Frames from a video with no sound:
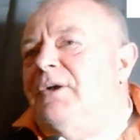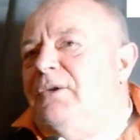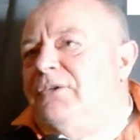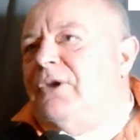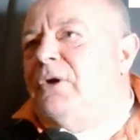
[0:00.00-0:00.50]

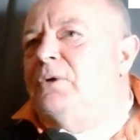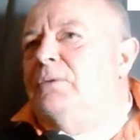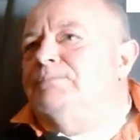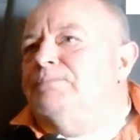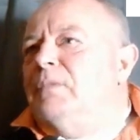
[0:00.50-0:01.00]
So
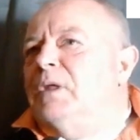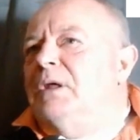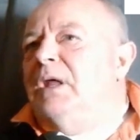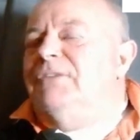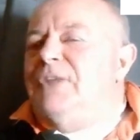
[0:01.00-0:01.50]

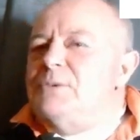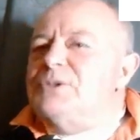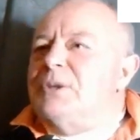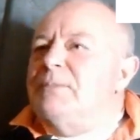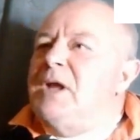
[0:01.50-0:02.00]
if there was
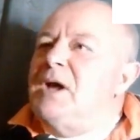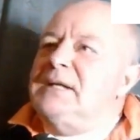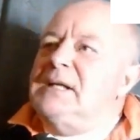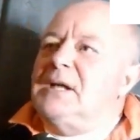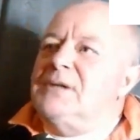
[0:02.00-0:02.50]
something I
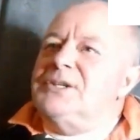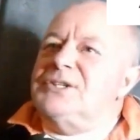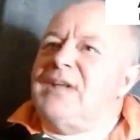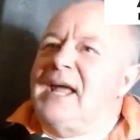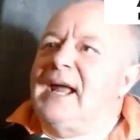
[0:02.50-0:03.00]
didn't
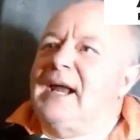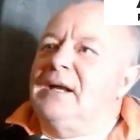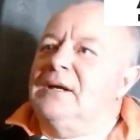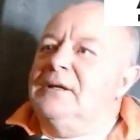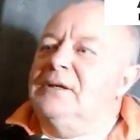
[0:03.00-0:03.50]
understand,